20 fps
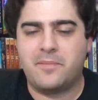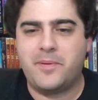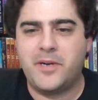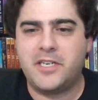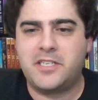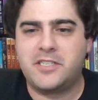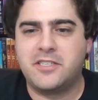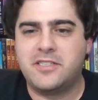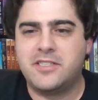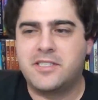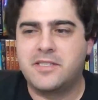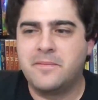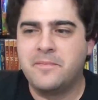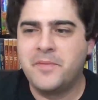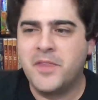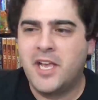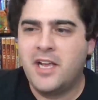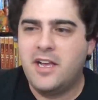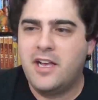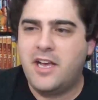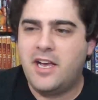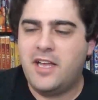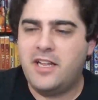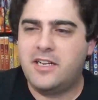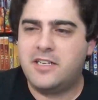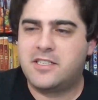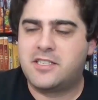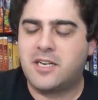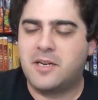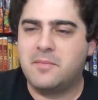pictures, and
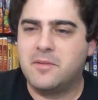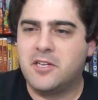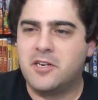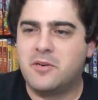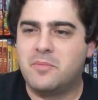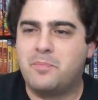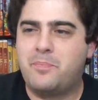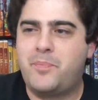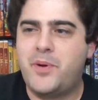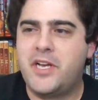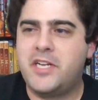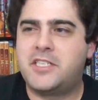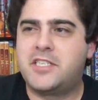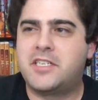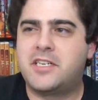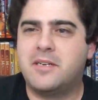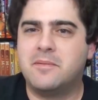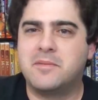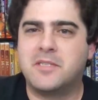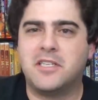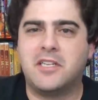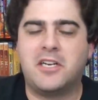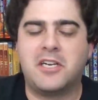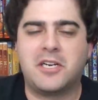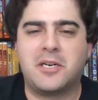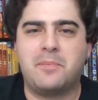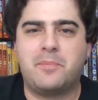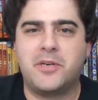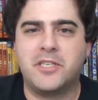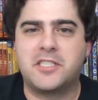then some little bitch comes
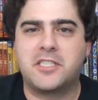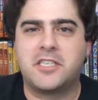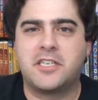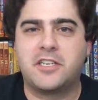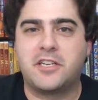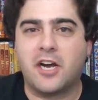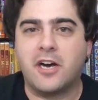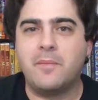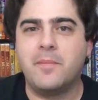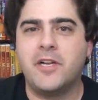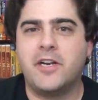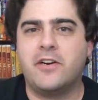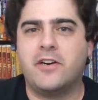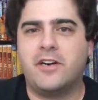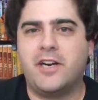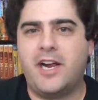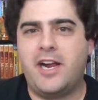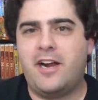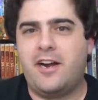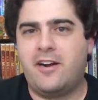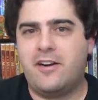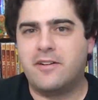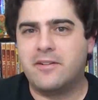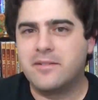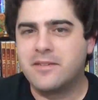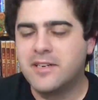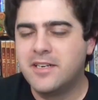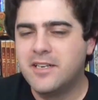along and puts gum in her hair.